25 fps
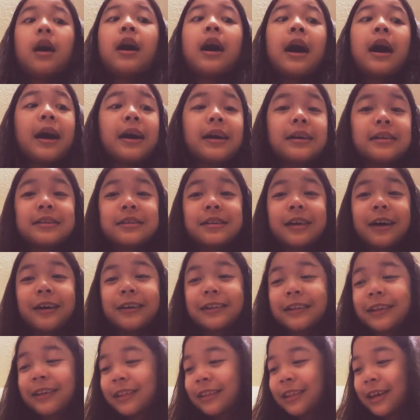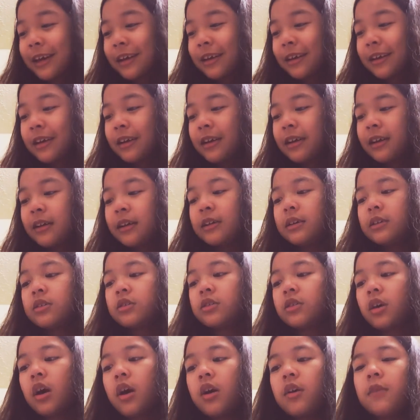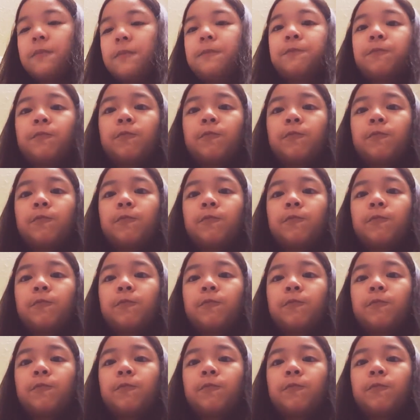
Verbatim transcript: I saw it there, so